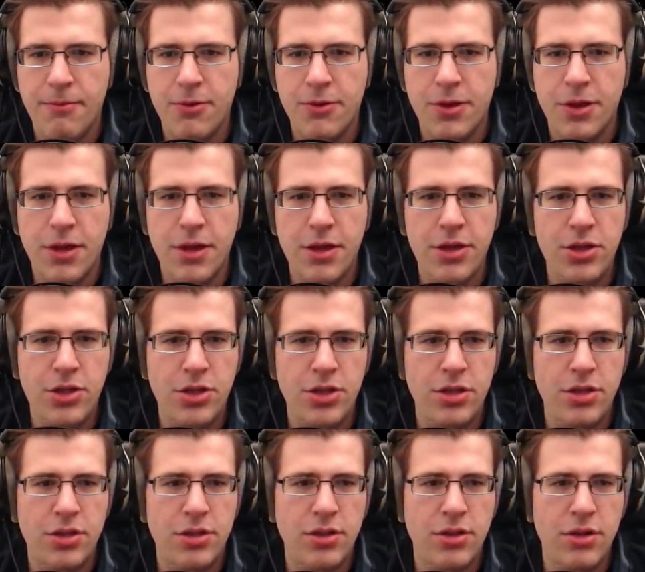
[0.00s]
Okay,
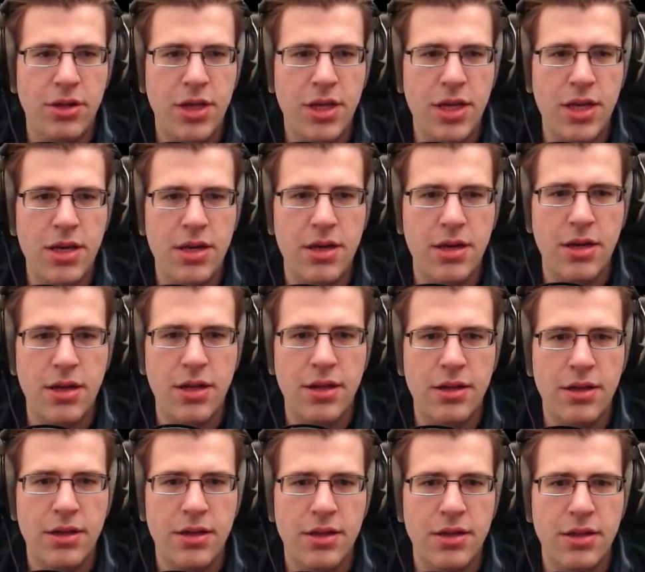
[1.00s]
she's not here.
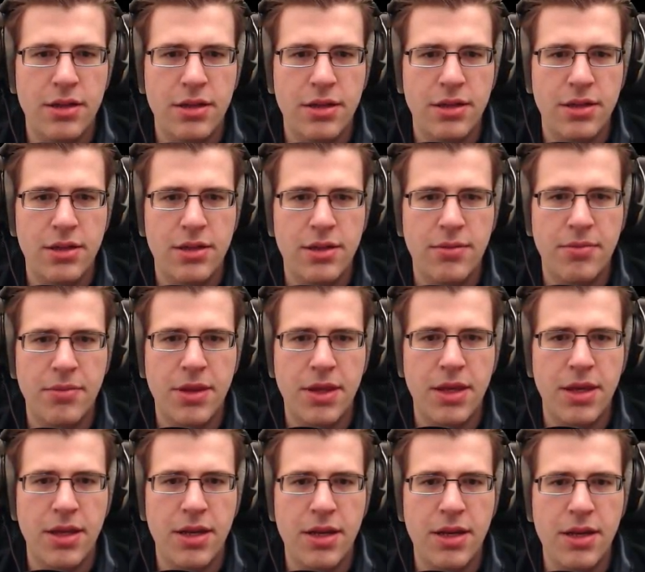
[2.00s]

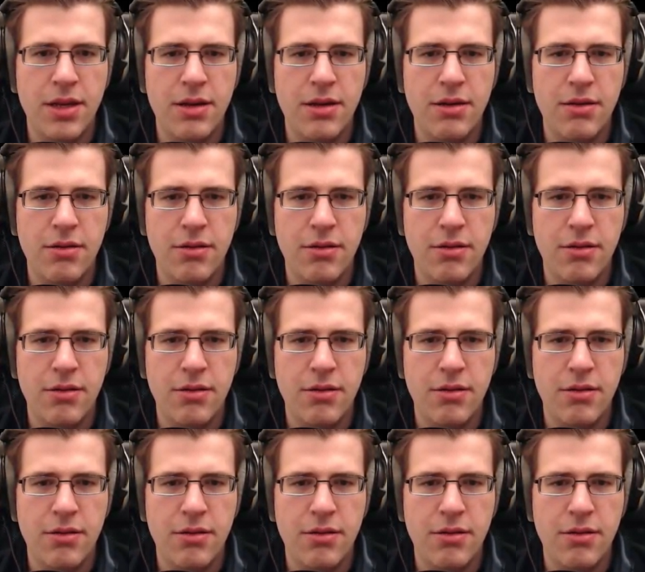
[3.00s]
Something in here?